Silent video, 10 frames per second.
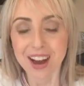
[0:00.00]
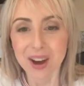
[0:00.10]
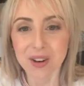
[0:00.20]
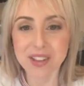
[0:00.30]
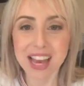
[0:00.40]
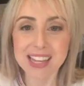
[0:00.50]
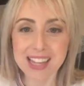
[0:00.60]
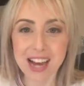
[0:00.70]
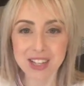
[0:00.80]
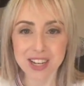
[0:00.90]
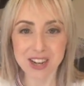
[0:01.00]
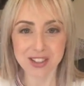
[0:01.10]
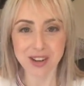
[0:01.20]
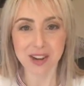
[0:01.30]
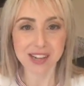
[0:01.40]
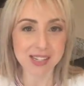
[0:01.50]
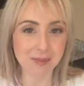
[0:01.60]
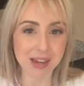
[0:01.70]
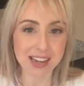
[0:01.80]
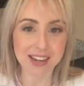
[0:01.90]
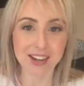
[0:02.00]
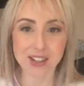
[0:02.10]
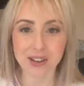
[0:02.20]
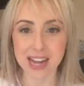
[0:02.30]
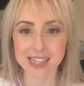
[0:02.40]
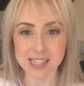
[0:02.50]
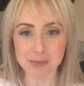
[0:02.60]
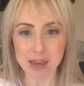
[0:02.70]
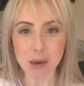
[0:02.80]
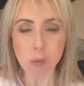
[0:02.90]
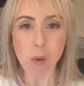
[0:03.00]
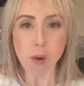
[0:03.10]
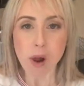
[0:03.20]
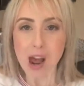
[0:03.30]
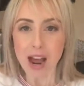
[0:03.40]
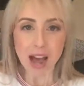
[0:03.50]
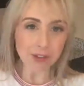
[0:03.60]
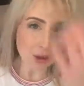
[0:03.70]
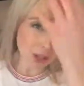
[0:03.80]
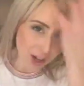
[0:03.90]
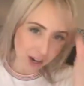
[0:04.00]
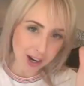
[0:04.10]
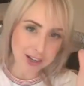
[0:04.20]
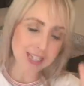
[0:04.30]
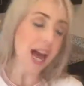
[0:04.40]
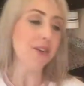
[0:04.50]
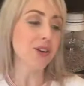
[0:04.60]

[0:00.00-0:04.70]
Oh, thanks, Ashley. You're so good to me. You're so nice to me. Have you learned?